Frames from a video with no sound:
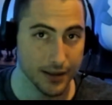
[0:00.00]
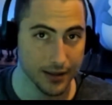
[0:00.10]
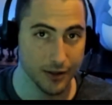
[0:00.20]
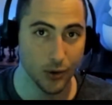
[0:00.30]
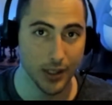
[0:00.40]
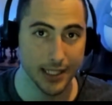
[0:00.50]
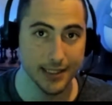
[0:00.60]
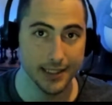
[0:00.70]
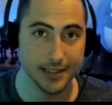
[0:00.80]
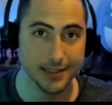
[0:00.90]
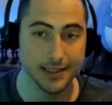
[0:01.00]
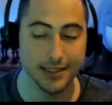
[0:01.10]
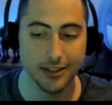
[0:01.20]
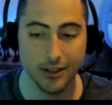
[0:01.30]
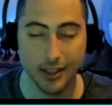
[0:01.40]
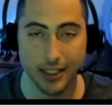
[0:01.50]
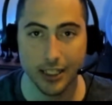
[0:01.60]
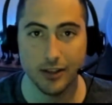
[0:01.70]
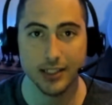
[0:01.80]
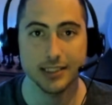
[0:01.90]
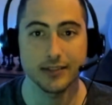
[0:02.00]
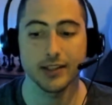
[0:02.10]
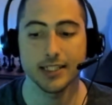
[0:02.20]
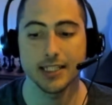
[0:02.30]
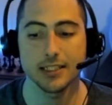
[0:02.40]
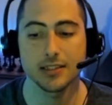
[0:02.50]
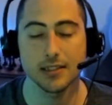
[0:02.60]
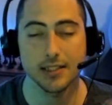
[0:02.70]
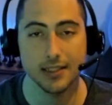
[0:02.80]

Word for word: cool ideas. You're learning aggressive ideas.